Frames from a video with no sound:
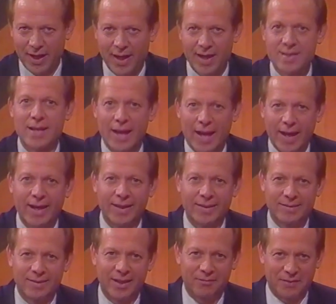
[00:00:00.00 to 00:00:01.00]
guys. Oh, yeah. I
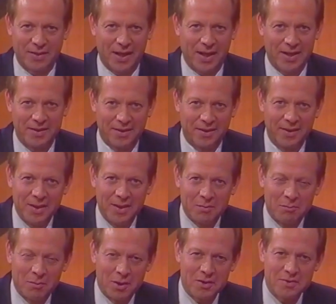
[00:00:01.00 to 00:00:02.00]
got a tough guy here.
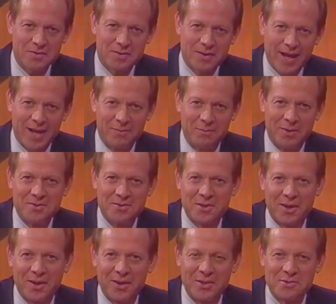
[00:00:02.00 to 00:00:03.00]
Myrtis Dightman
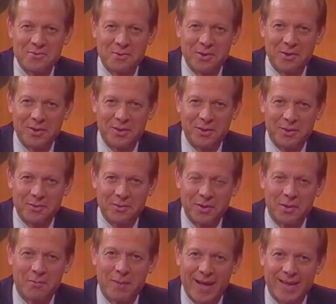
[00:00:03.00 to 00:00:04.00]
started his rodeo
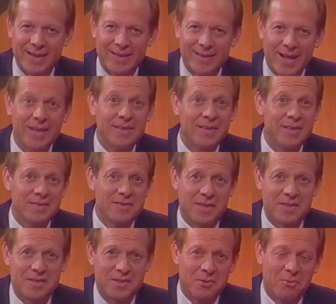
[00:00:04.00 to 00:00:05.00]
career back in
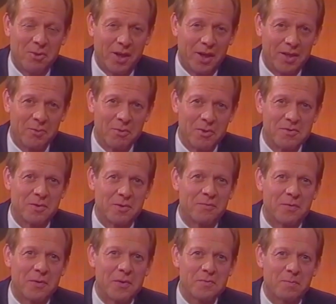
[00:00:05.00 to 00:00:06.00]
1961. He was
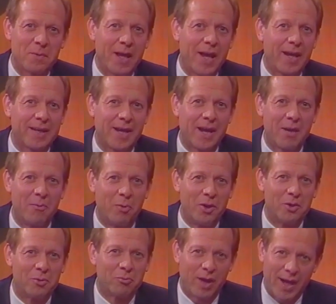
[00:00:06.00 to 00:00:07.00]
the first black
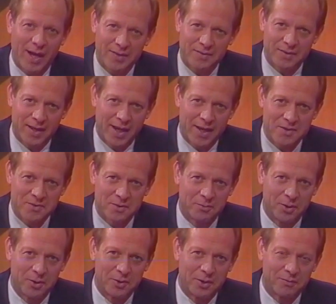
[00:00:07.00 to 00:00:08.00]
cowboy to ride the
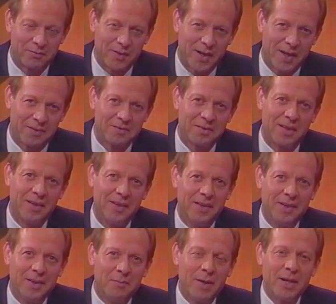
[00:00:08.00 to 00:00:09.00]
National Rodeo Finals.
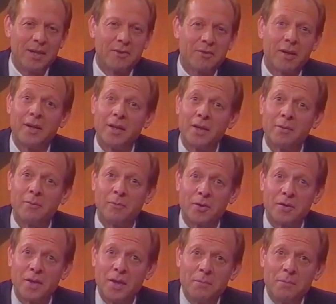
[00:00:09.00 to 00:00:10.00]
Many credit him
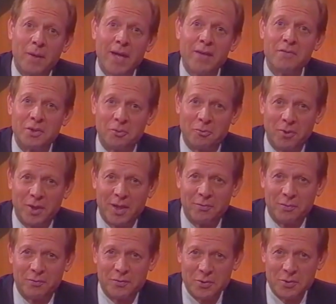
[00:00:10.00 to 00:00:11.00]
with paving the
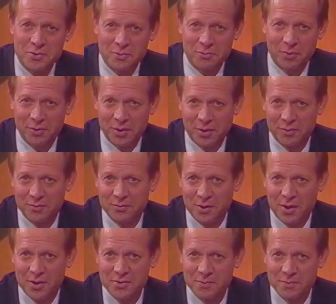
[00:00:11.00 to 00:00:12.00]
way for future rodeo
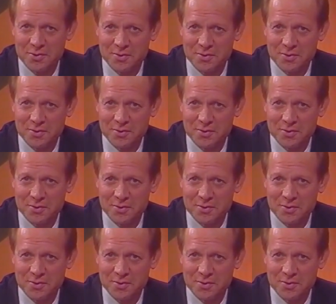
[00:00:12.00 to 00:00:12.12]
stars.